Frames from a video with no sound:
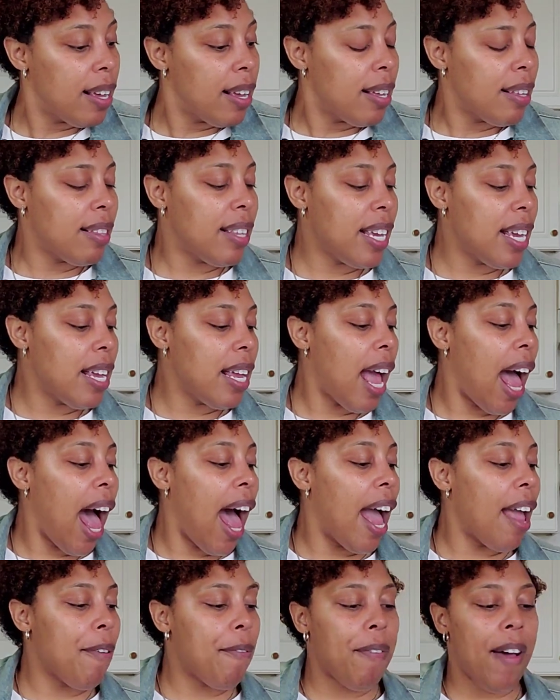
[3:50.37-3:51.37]
The
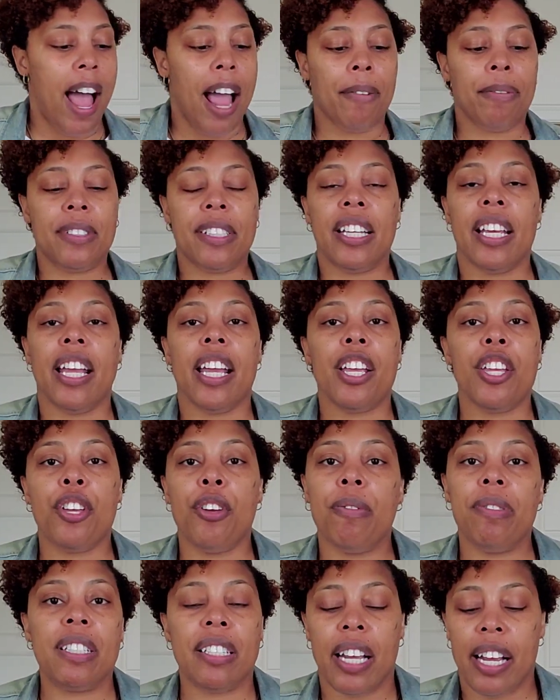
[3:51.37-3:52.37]
i5T,
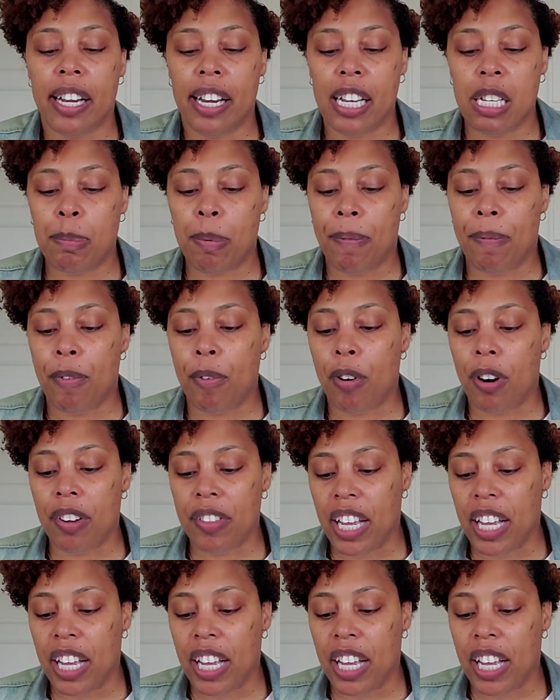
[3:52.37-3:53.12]
you've seen these before.